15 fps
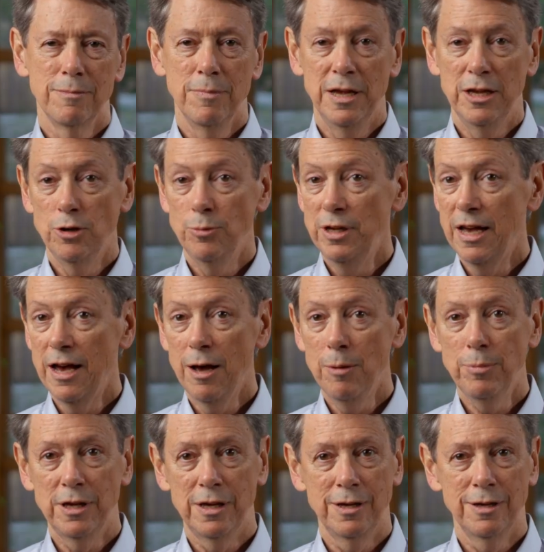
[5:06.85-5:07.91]
May you be
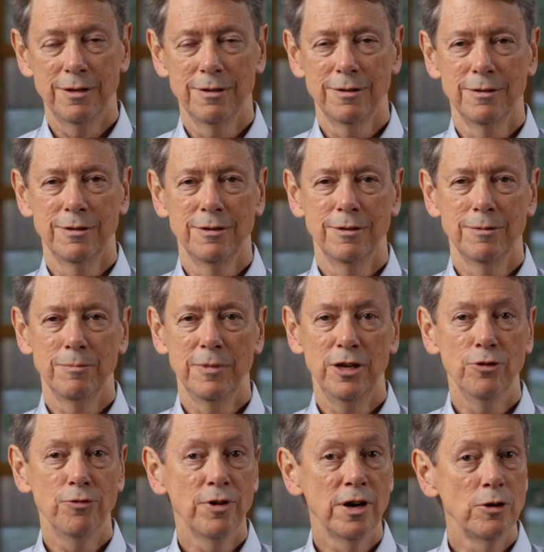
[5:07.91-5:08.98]
happy. May
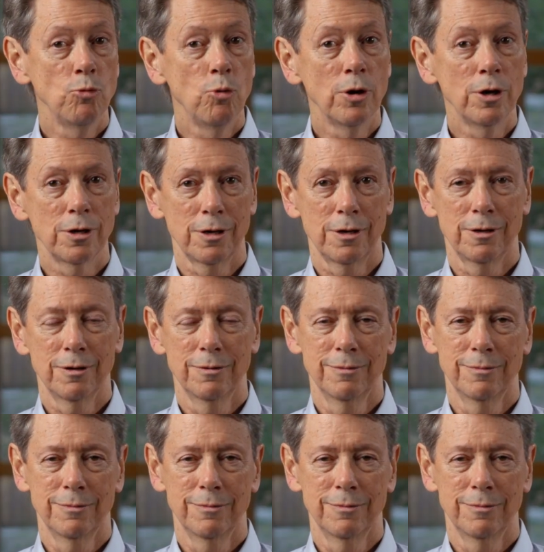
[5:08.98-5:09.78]
you find work.